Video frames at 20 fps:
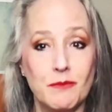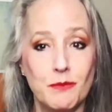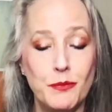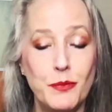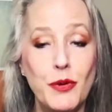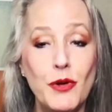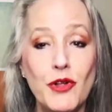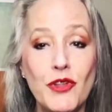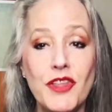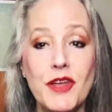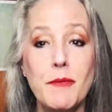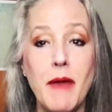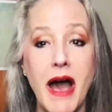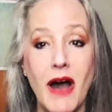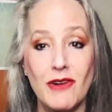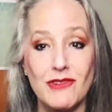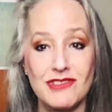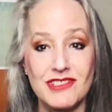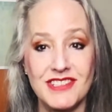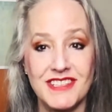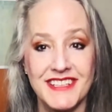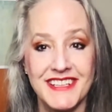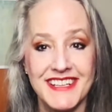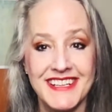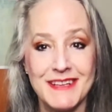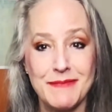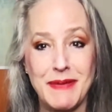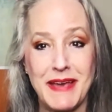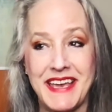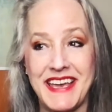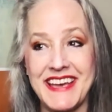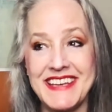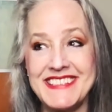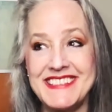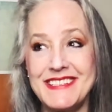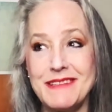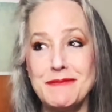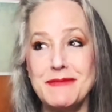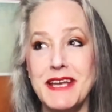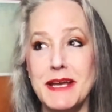pull them out, because
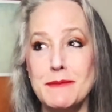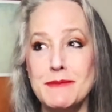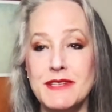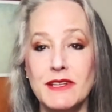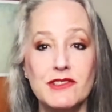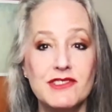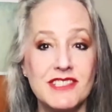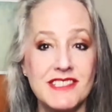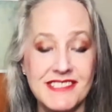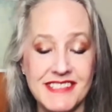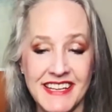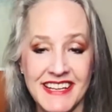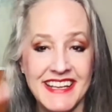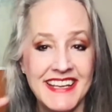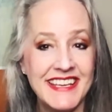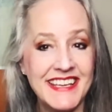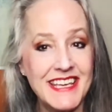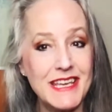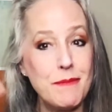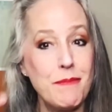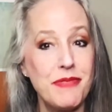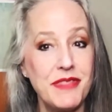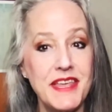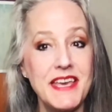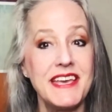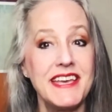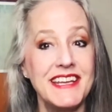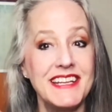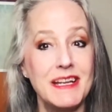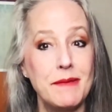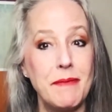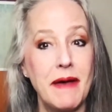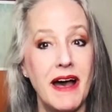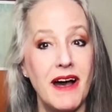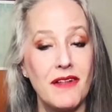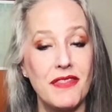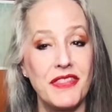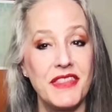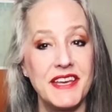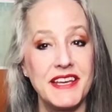sometimes they'll just keep thinking
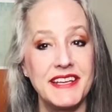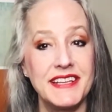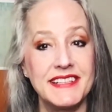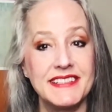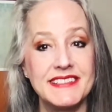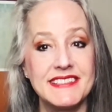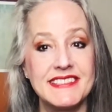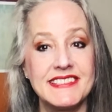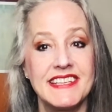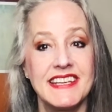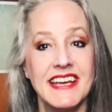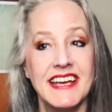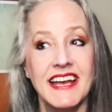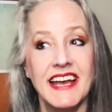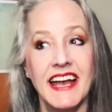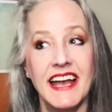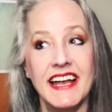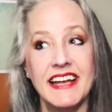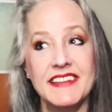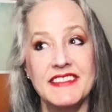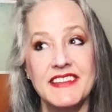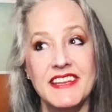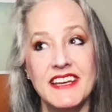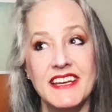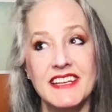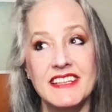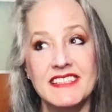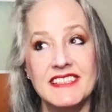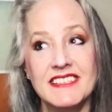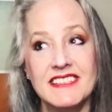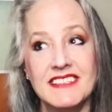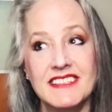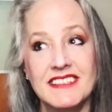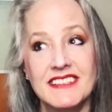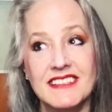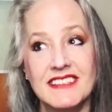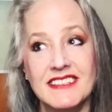about things, and then